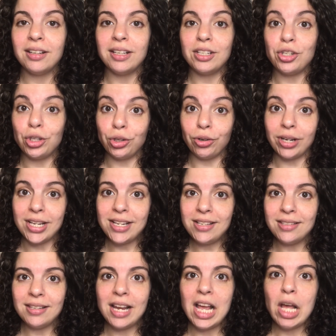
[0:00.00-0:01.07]

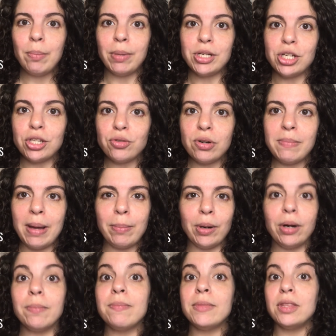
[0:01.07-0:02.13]
degrees, but just
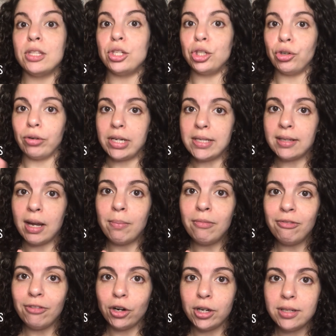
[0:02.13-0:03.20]
remember, the degrees come
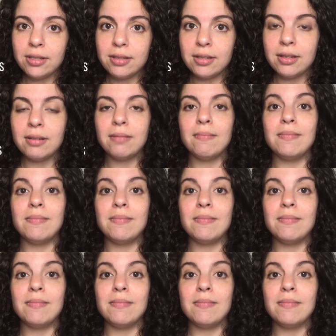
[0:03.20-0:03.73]
first.